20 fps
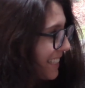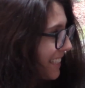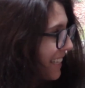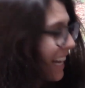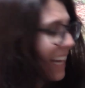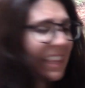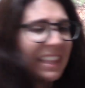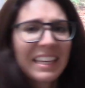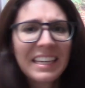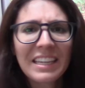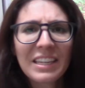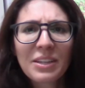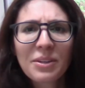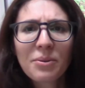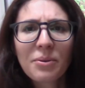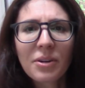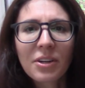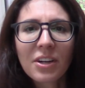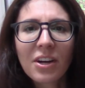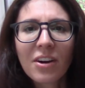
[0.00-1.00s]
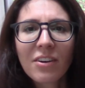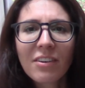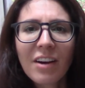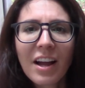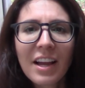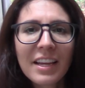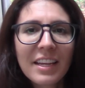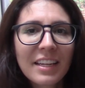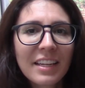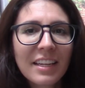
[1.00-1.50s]
I think it'll work all
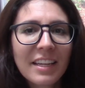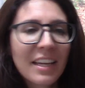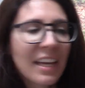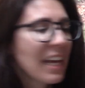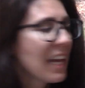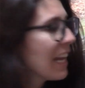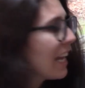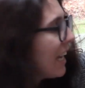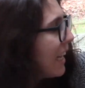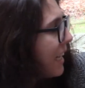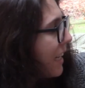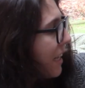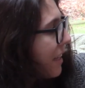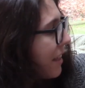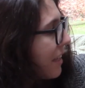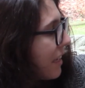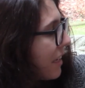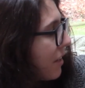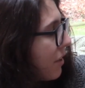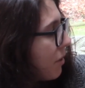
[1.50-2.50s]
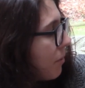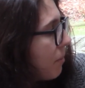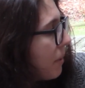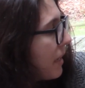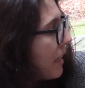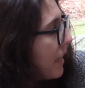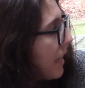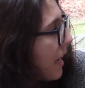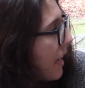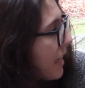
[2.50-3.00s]
right. And I think it'll be a
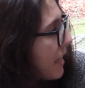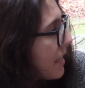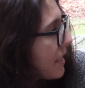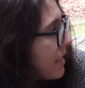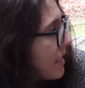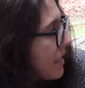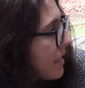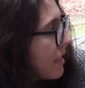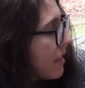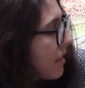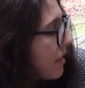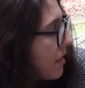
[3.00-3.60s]
nice,